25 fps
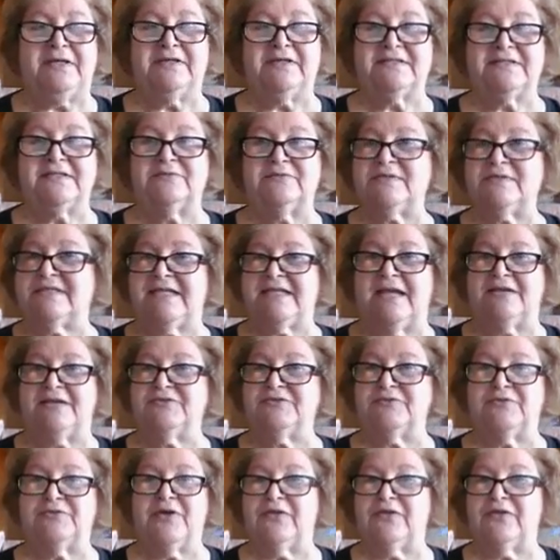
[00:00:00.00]
because it was
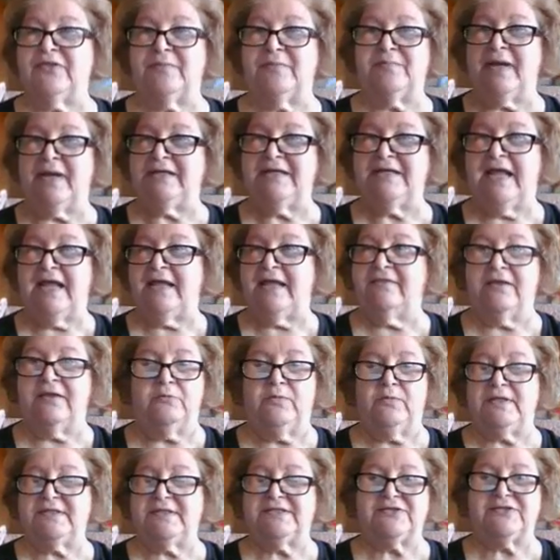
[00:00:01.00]
scheduled on the Monday
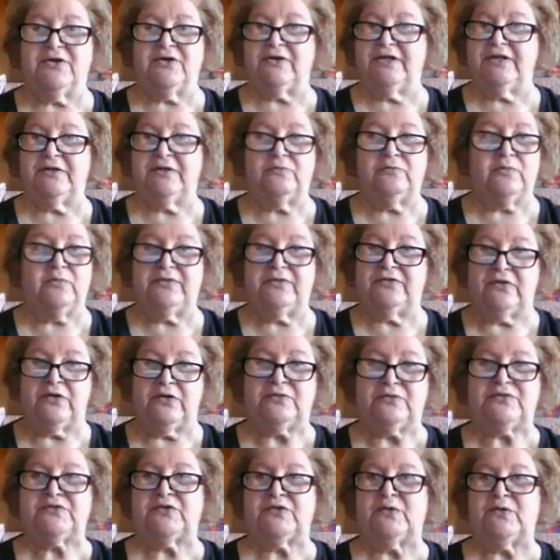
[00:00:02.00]
that we started with
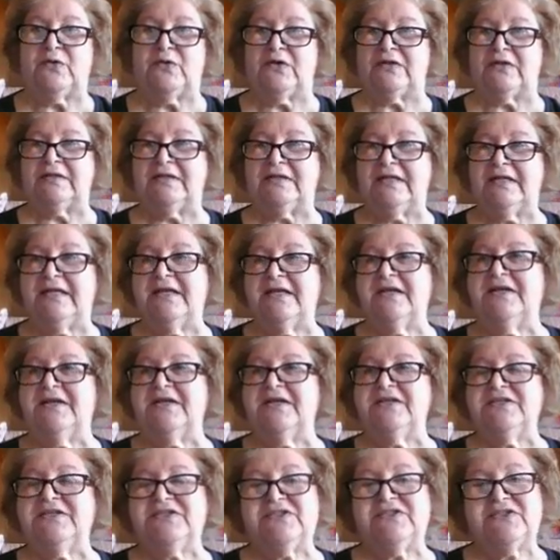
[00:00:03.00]
no school.
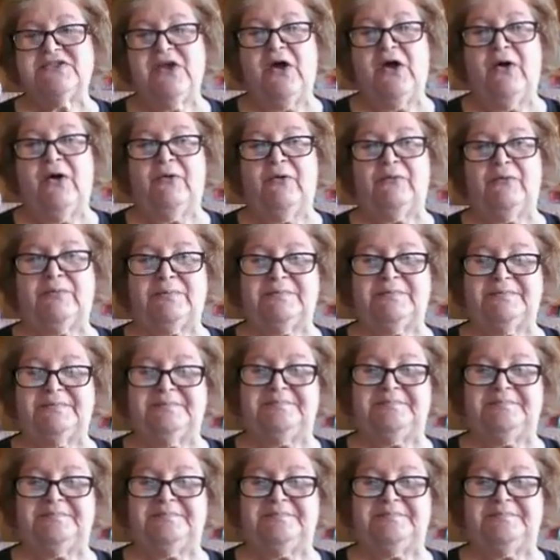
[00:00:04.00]
So